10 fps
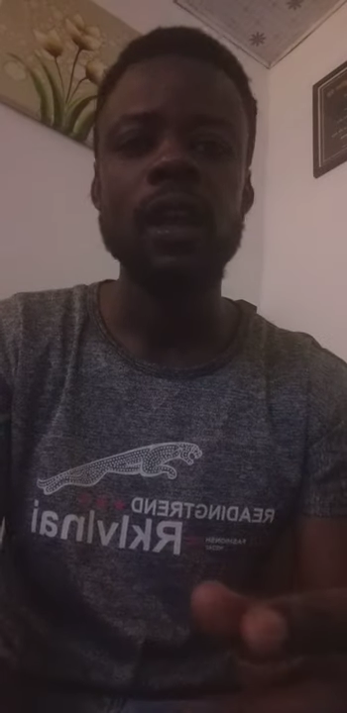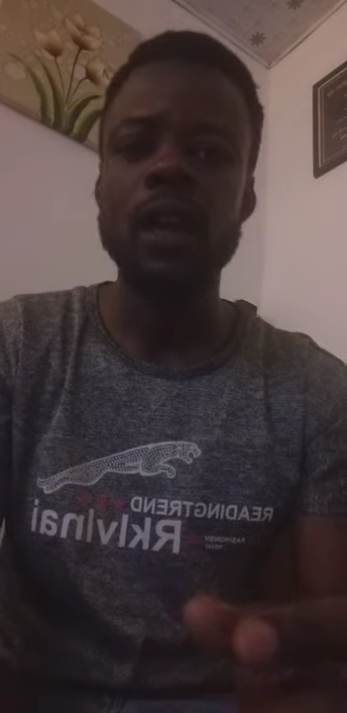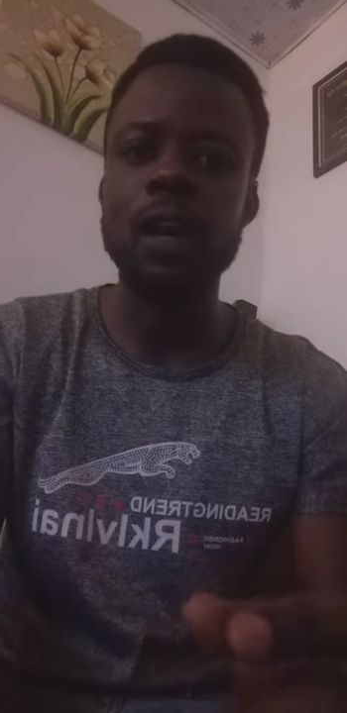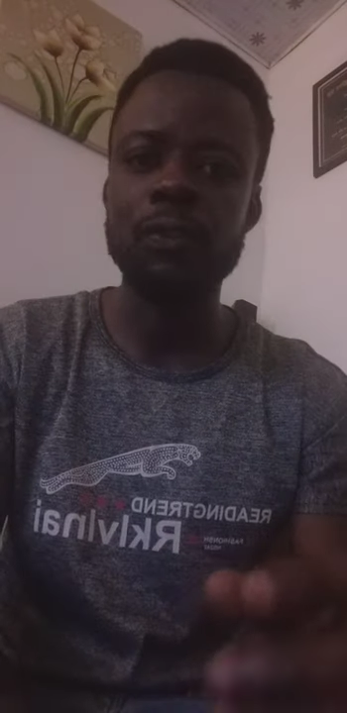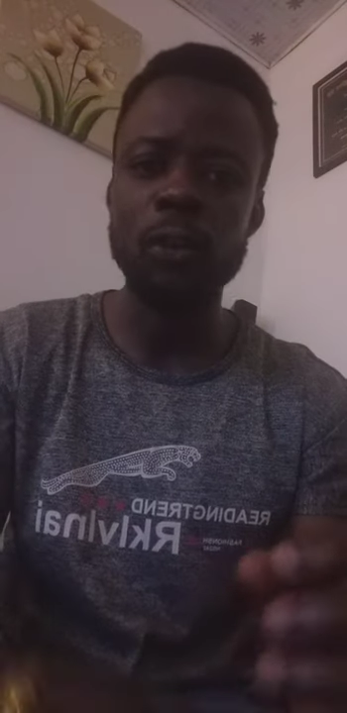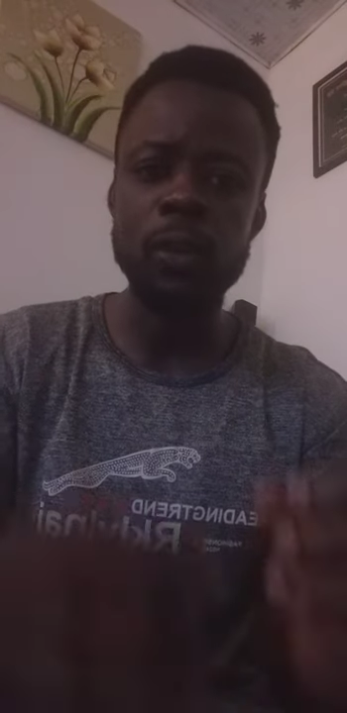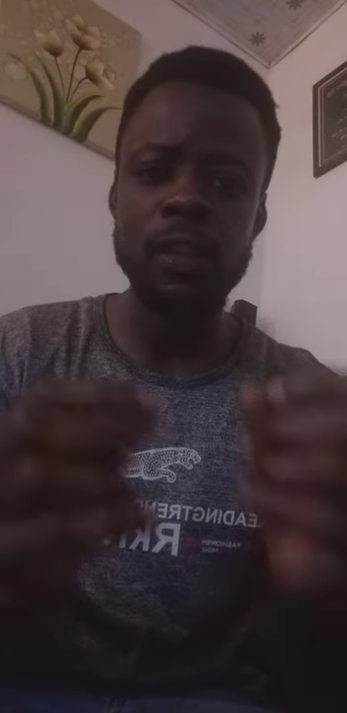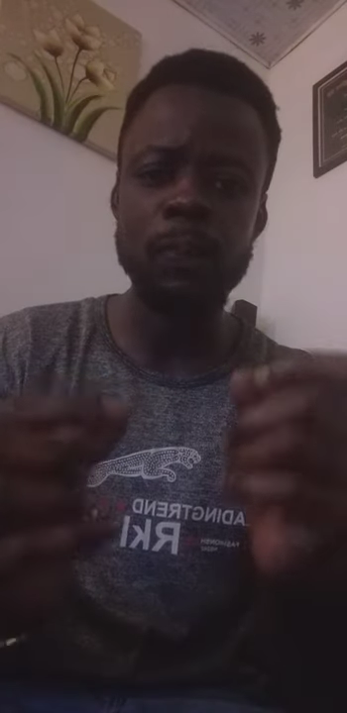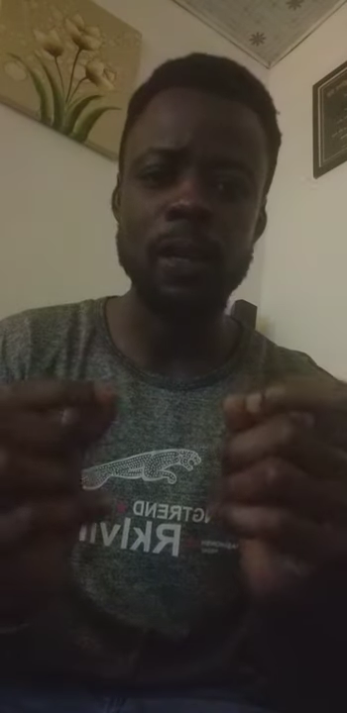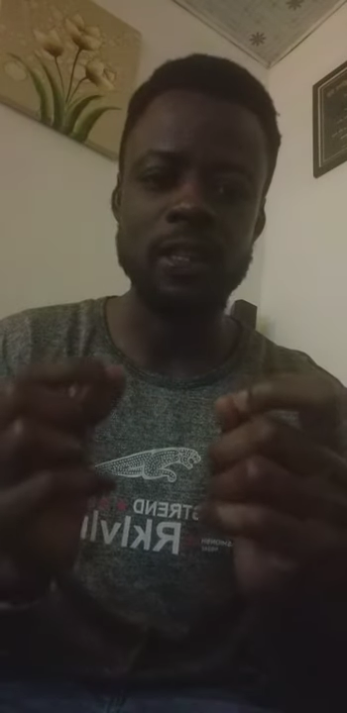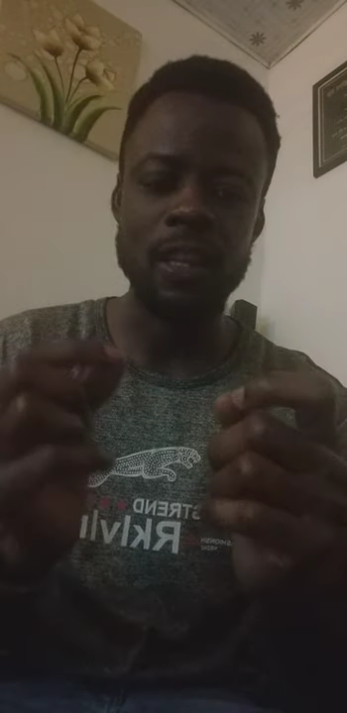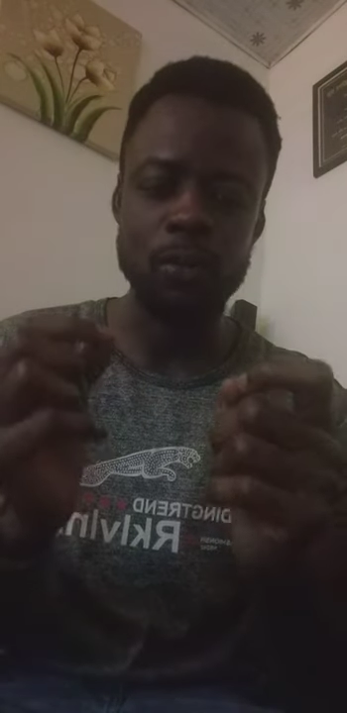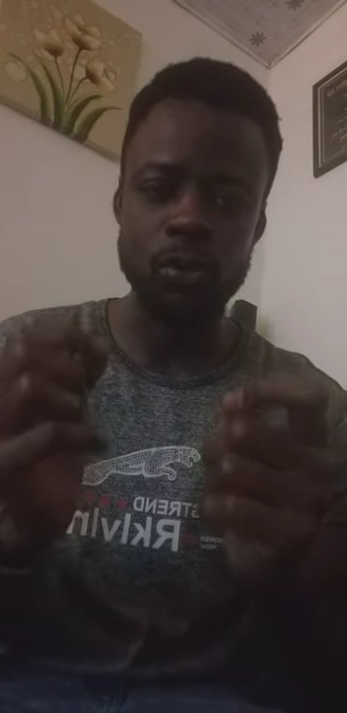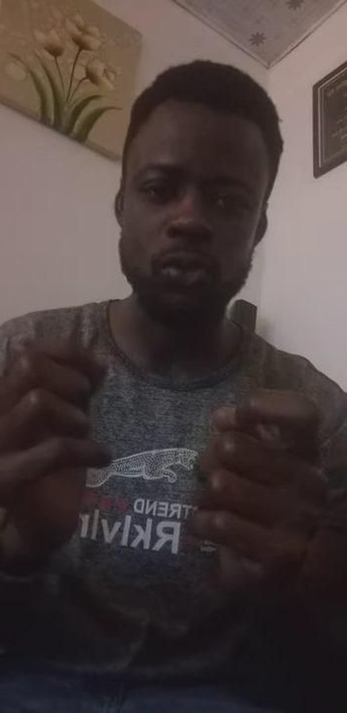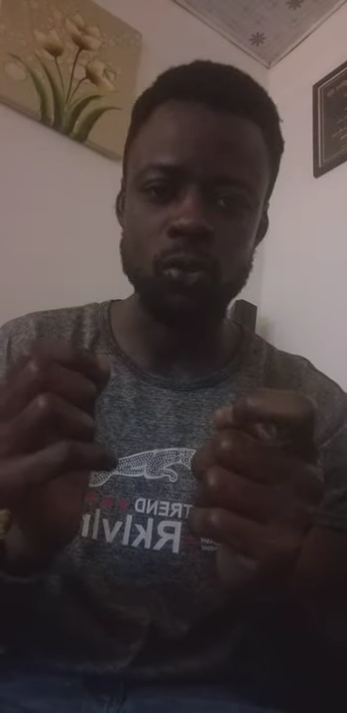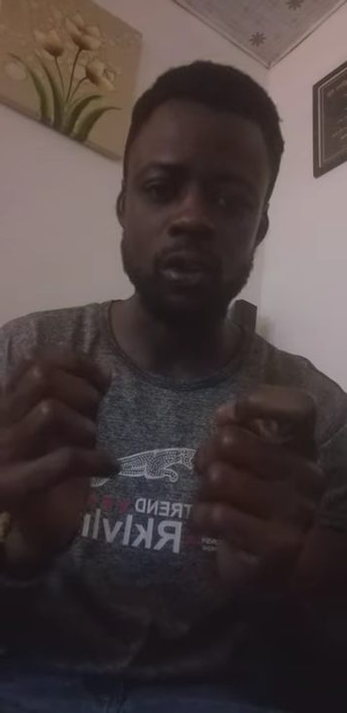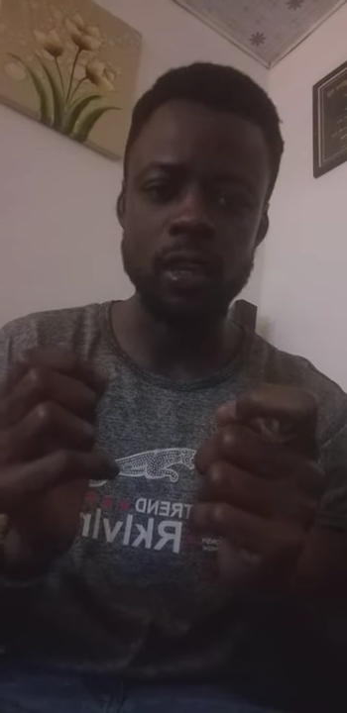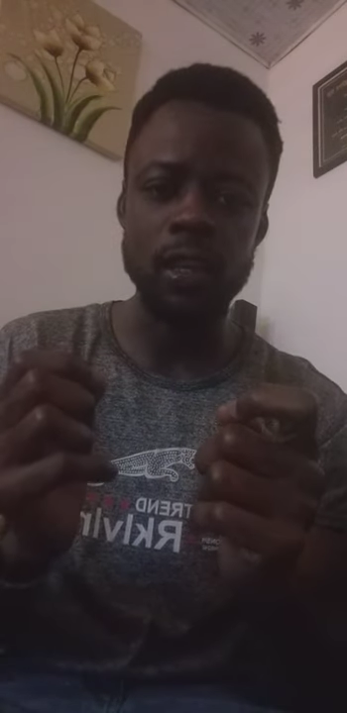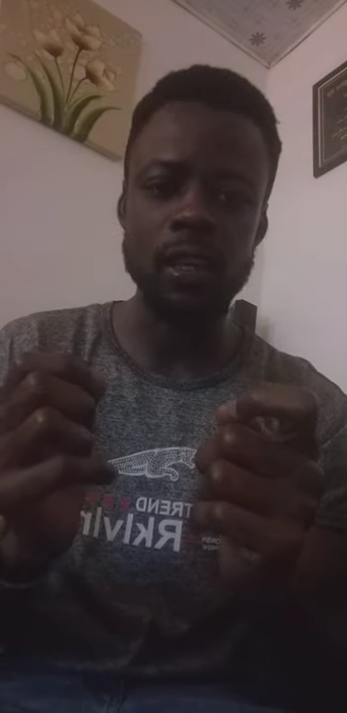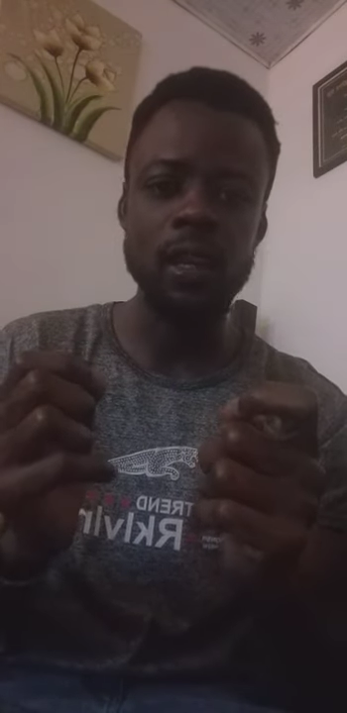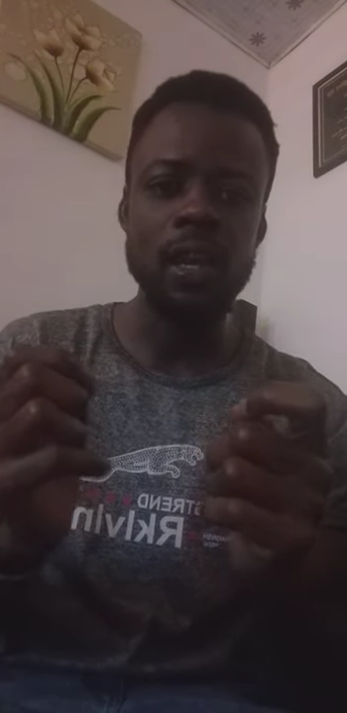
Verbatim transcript: And 4G plus that I'm using, okay.